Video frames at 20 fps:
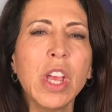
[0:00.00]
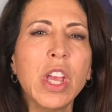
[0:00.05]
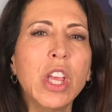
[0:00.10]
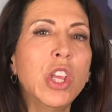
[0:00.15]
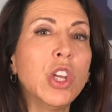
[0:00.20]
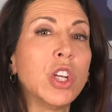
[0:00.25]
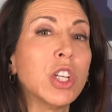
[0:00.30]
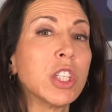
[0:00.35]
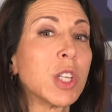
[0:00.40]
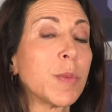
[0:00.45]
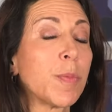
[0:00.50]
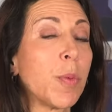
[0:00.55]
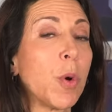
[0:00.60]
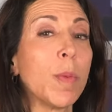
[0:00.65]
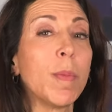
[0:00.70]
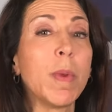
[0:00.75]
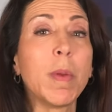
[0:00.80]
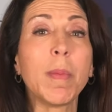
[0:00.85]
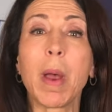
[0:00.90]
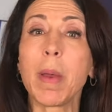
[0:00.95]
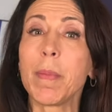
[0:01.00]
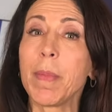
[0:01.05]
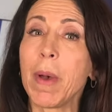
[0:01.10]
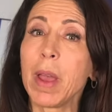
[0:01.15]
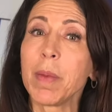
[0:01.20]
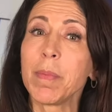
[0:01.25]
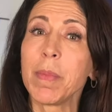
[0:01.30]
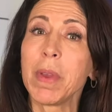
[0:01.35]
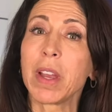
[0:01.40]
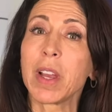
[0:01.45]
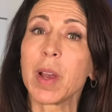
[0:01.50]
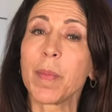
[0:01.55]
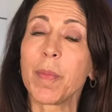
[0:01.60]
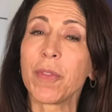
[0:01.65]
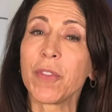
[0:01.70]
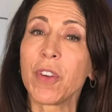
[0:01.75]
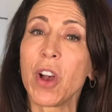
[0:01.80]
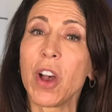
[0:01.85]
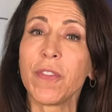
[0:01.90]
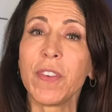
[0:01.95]
You can support me by buying me a cup
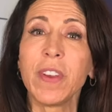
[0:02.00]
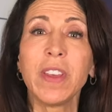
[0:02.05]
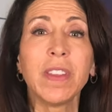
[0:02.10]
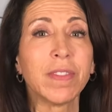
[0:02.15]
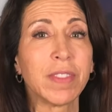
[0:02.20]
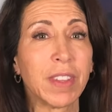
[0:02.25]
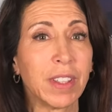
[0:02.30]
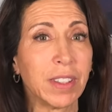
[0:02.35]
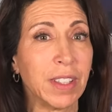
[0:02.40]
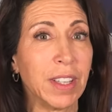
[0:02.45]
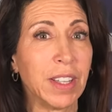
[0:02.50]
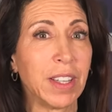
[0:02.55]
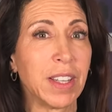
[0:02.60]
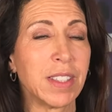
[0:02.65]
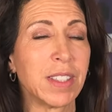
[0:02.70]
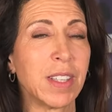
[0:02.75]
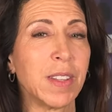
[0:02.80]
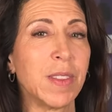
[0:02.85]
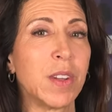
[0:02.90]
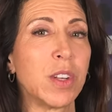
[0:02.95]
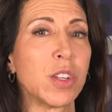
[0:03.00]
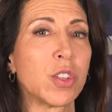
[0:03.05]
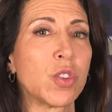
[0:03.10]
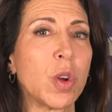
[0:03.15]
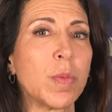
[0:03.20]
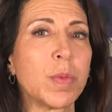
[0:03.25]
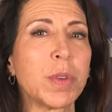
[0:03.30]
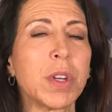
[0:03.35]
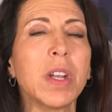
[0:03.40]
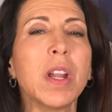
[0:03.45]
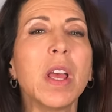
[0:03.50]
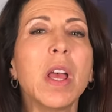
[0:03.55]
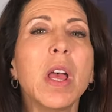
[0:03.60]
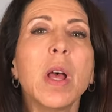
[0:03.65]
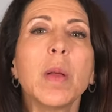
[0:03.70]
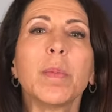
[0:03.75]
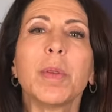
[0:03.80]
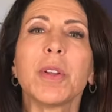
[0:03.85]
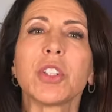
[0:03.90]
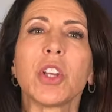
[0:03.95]
of coffee. The link is in the description,
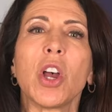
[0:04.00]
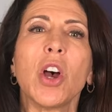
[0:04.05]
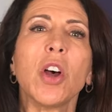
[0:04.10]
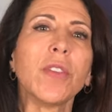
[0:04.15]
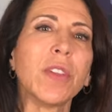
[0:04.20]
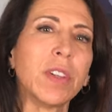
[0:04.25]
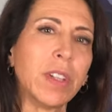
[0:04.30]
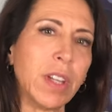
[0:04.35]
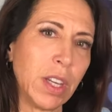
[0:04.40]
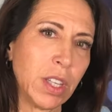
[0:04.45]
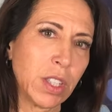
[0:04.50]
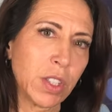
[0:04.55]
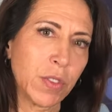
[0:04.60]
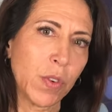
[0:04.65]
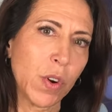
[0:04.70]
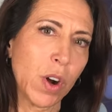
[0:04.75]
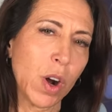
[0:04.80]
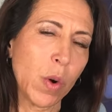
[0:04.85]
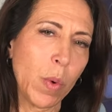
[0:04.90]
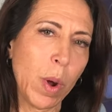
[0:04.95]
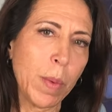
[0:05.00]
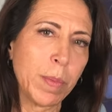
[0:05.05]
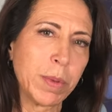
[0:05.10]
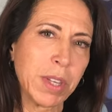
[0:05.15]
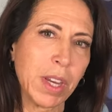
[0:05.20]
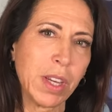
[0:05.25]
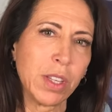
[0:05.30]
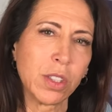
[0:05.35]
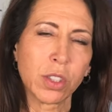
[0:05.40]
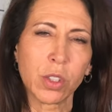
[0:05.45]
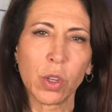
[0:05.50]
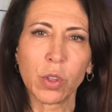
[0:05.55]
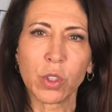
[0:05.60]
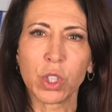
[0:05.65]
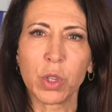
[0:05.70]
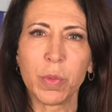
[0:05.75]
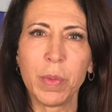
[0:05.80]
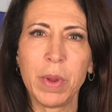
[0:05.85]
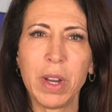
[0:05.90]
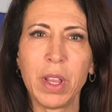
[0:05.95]
plus all the links for our website,
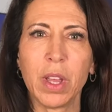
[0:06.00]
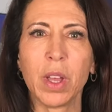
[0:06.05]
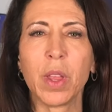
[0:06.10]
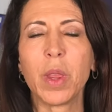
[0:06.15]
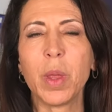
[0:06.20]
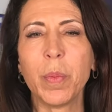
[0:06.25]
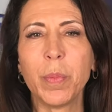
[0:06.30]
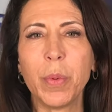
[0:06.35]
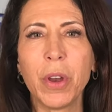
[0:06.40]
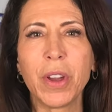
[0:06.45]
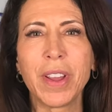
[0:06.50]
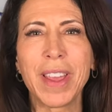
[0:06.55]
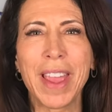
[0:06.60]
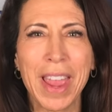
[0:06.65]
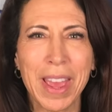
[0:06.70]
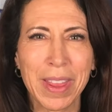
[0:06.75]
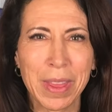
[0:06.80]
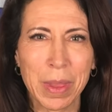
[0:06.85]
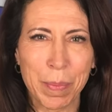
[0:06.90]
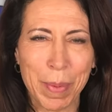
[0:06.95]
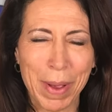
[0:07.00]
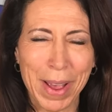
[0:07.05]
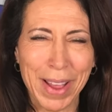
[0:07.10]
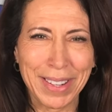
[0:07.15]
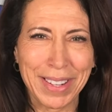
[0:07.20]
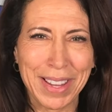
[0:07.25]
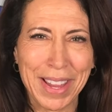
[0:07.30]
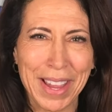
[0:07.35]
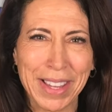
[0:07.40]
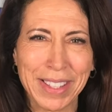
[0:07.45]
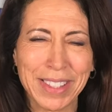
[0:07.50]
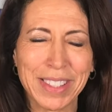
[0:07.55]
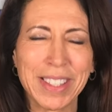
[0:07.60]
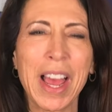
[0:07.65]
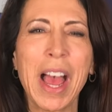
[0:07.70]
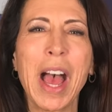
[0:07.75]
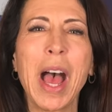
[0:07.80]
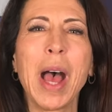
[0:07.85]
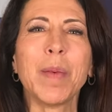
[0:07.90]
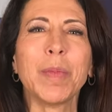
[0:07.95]
social media, the book, and the podcast.
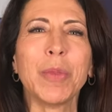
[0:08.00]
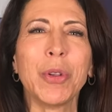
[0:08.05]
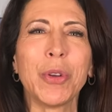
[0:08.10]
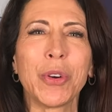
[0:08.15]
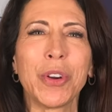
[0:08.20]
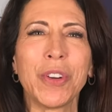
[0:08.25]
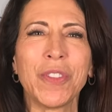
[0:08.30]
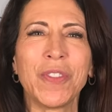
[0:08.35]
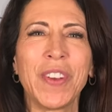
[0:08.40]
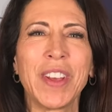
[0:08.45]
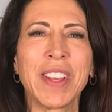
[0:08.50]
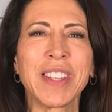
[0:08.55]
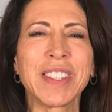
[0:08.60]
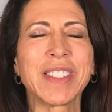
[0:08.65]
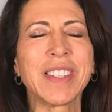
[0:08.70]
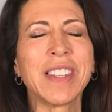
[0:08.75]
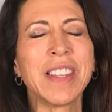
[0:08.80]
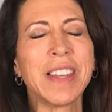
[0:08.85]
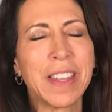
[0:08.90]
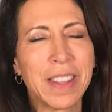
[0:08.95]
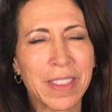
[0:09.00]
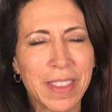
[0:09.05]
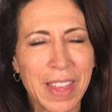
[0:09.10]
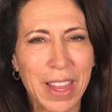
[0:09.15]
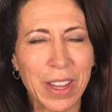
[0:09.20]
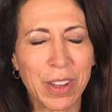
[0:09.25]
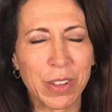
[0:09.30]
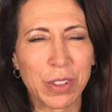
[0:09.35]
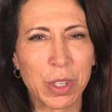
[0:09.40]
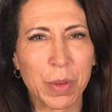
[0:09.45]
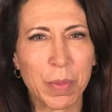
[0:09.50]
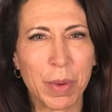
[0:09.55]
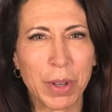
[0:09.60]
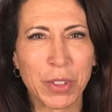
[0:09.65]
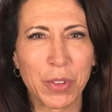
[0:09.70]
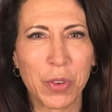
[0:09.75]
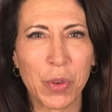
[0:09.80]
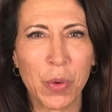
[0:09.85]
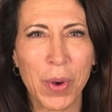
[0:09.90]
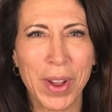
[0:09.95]
I'm Lauren Fix. Thank you so
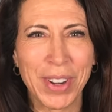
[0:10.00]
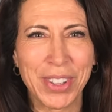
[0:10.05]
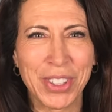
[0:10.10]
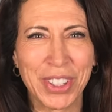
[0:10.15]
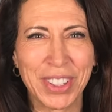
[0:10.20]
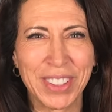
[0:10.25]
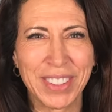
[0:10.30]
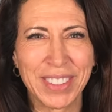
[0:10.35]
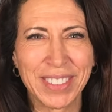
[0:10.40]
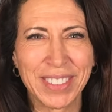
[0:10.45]
much for watching.